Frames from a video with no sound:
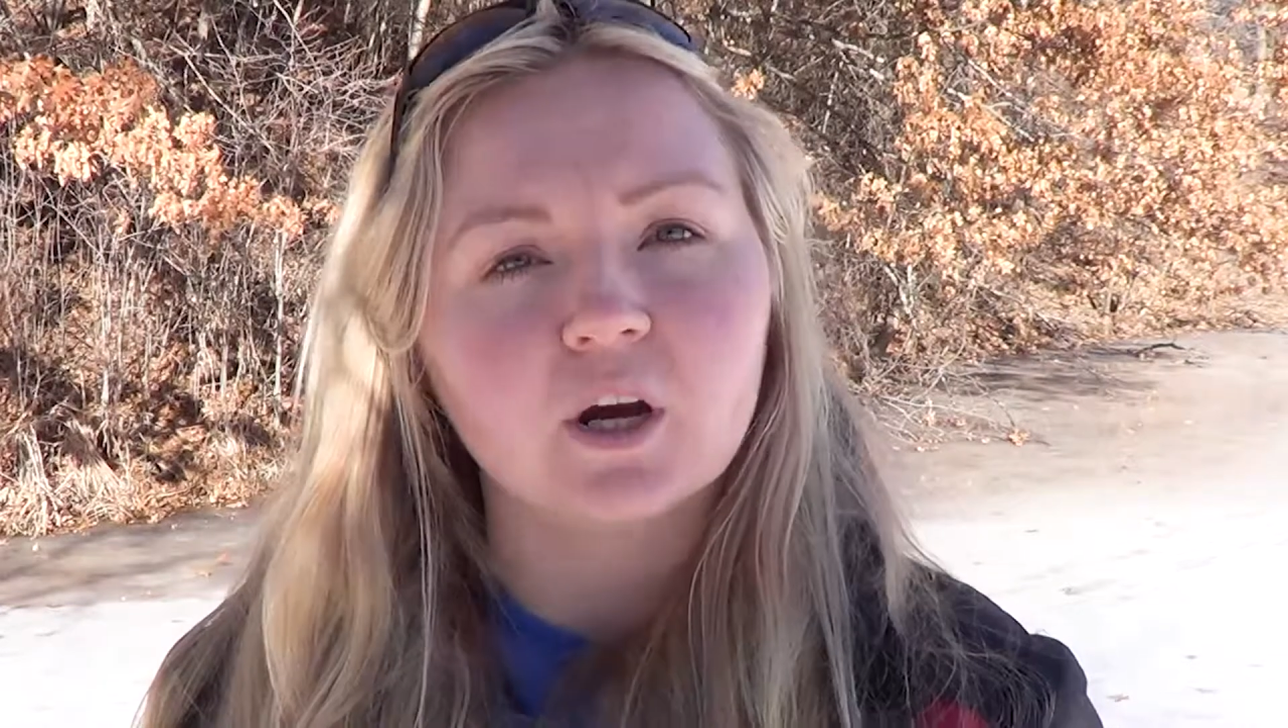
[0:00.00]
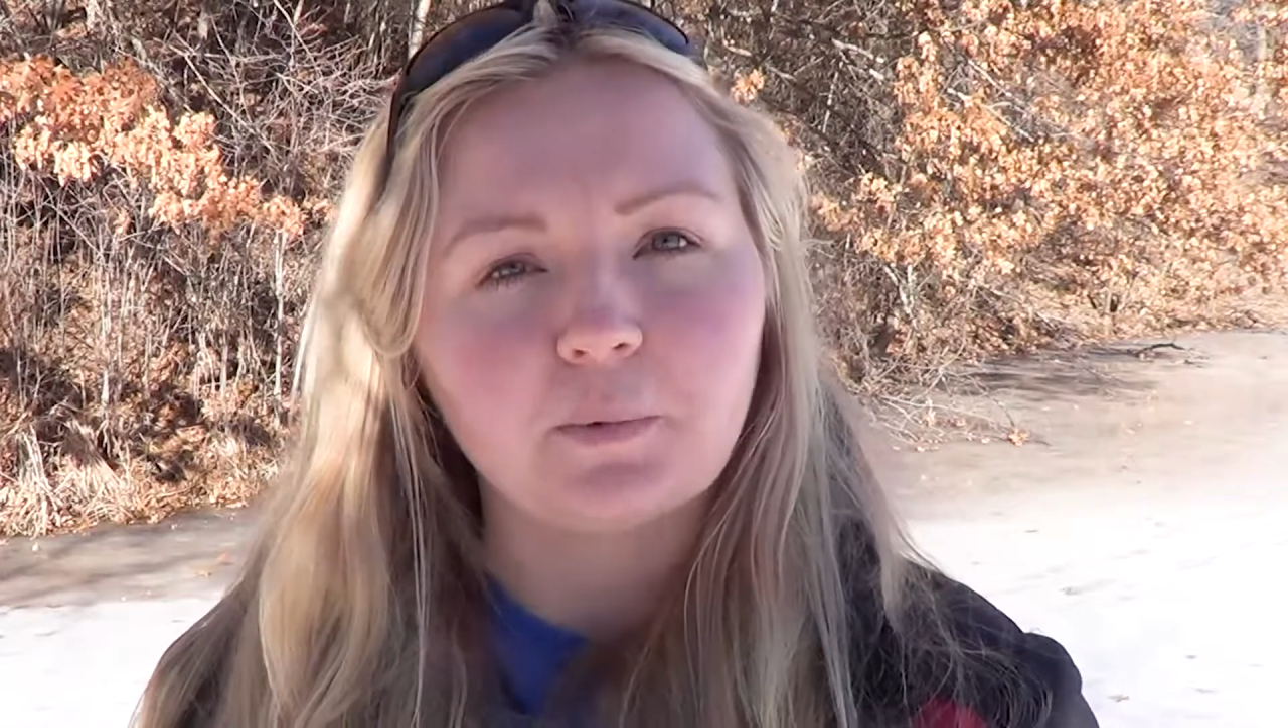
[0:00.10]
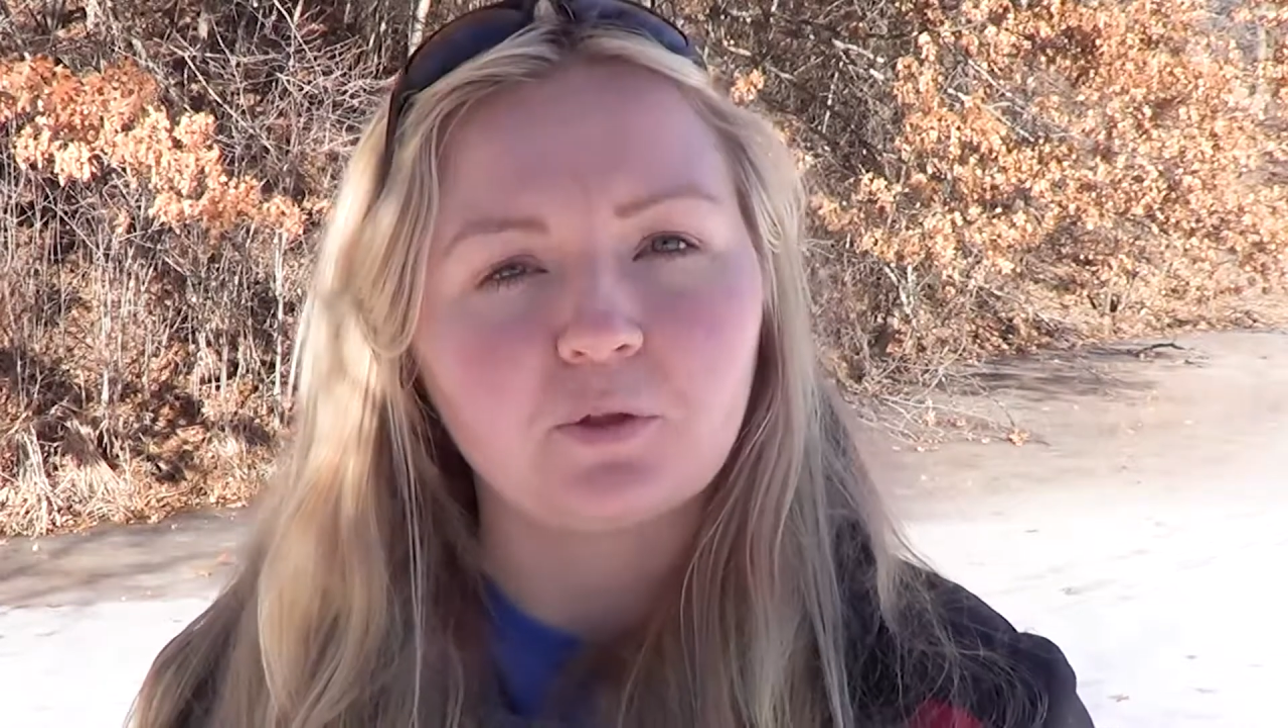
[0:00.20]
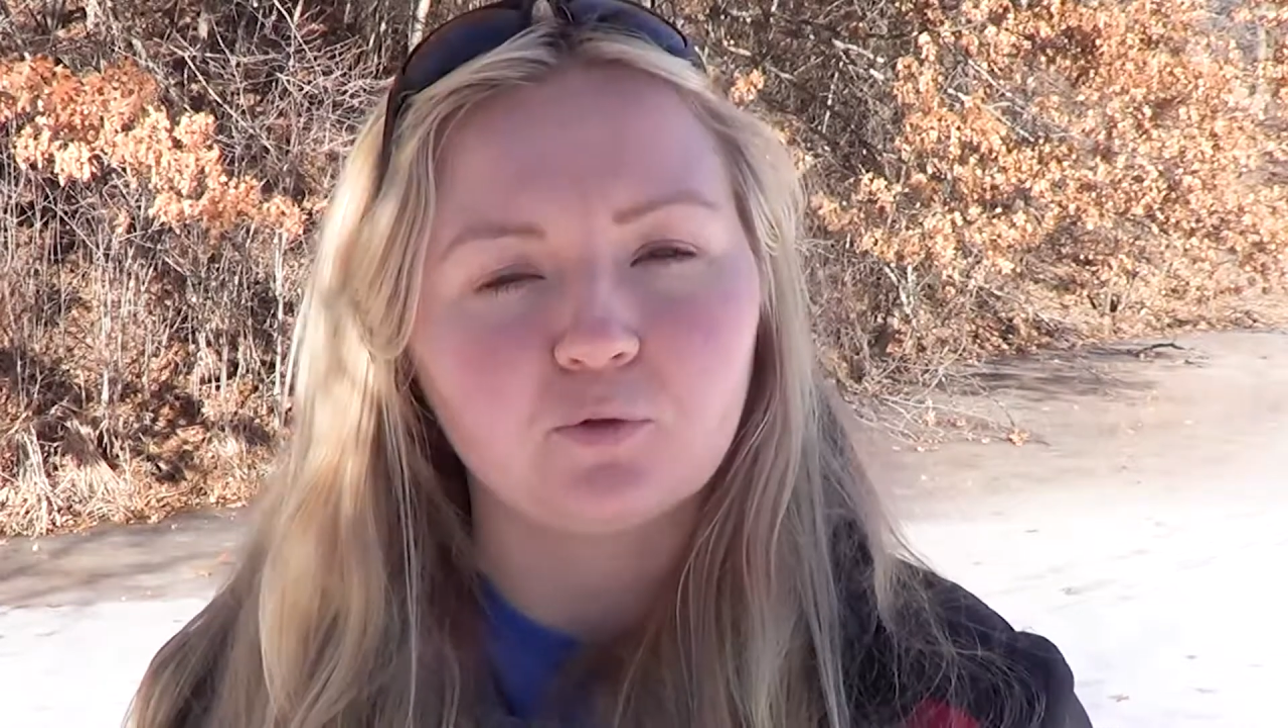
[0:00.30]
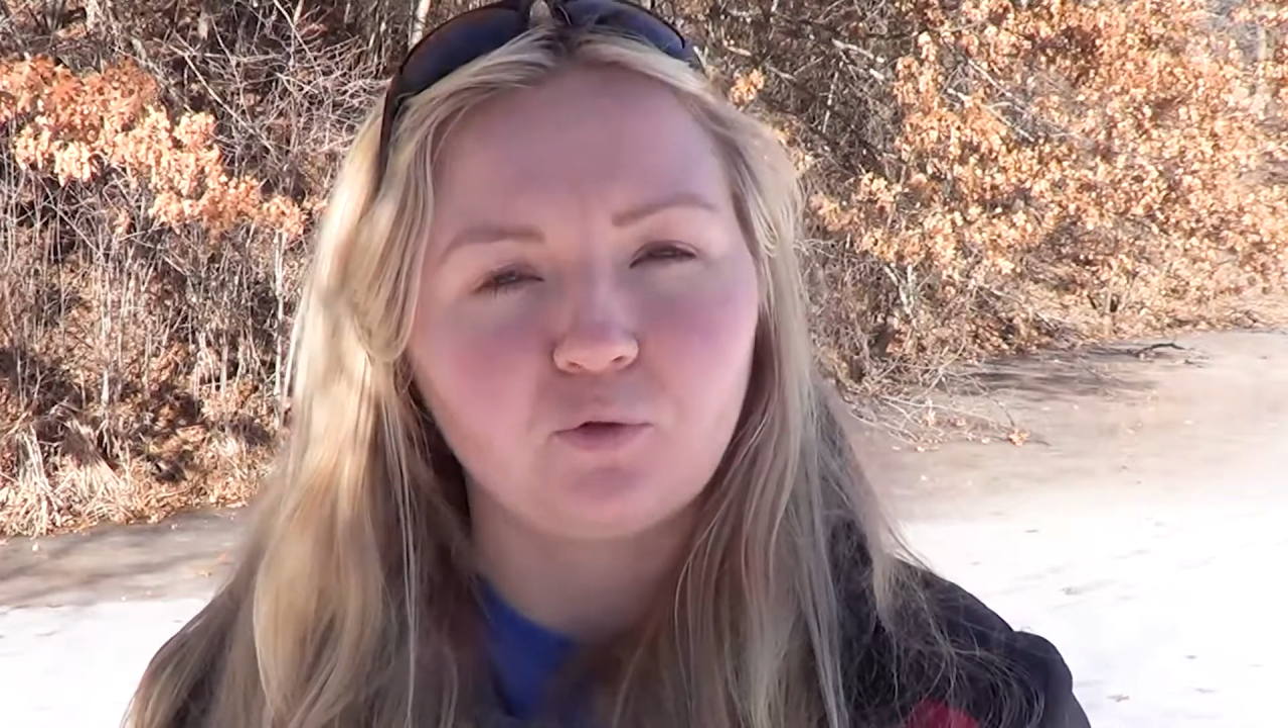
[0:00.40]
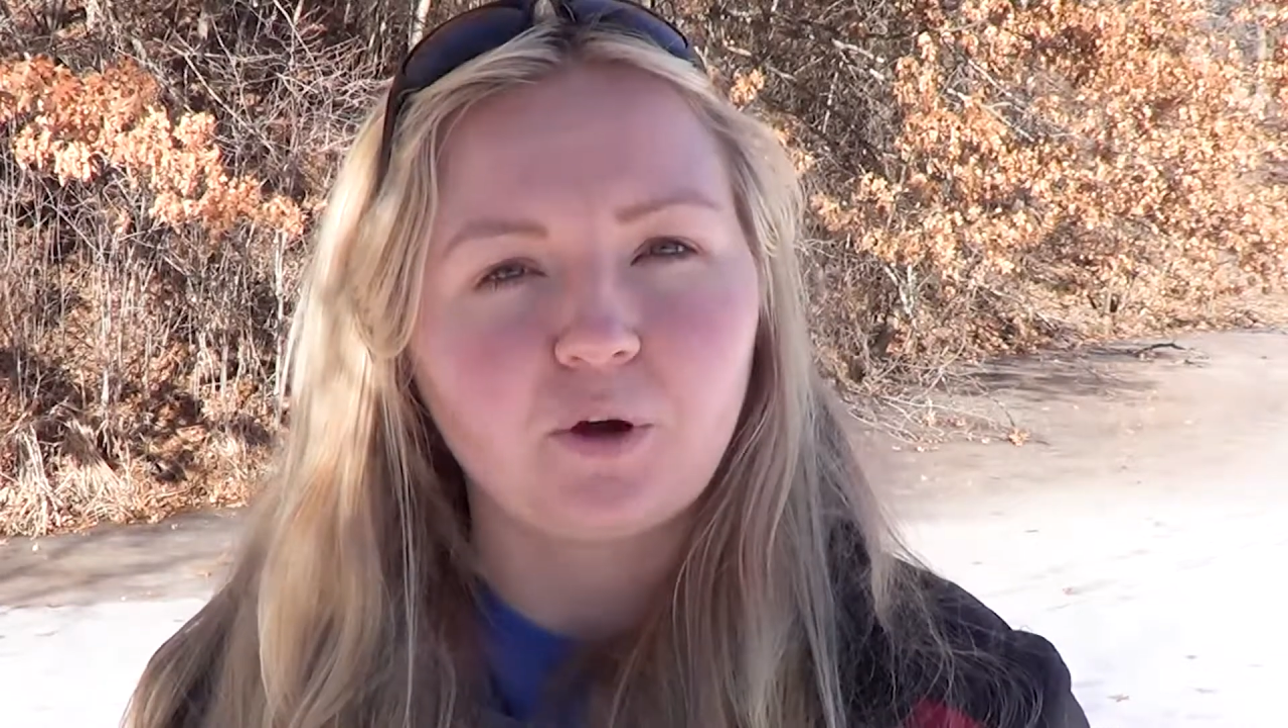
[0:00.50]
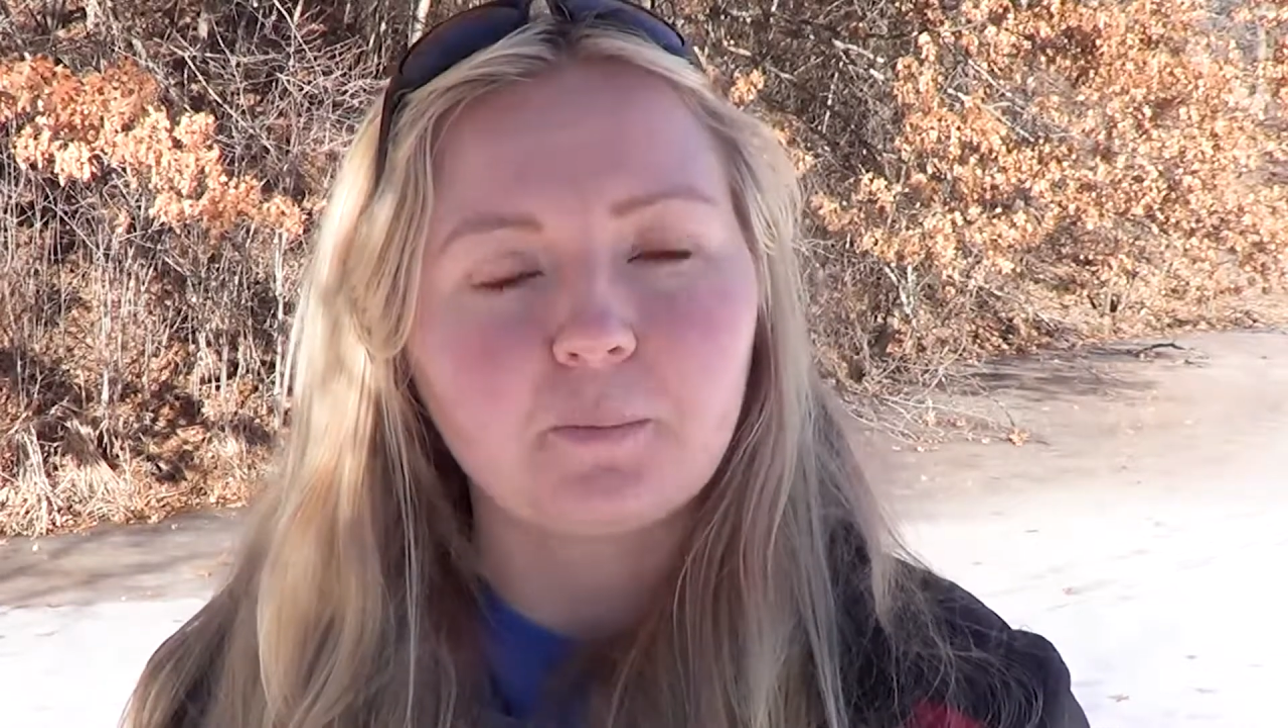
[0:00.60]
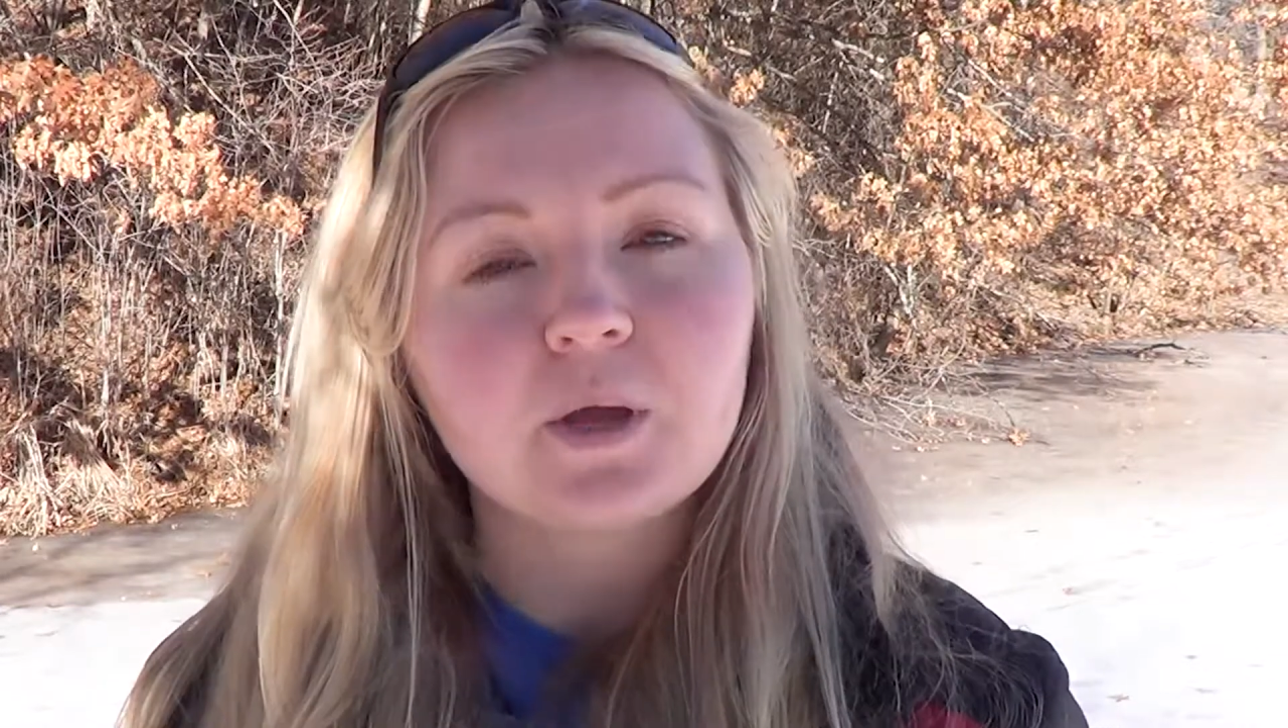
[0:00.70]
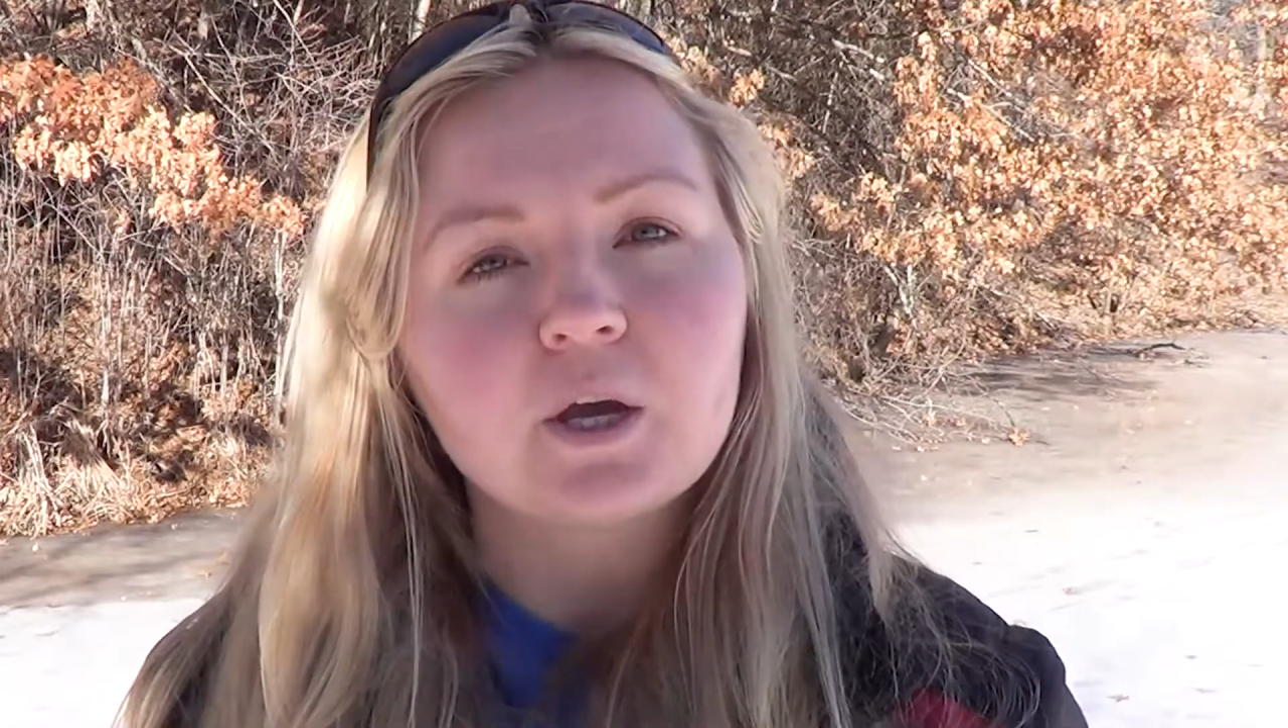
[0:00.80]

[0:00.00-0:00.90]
coming through them.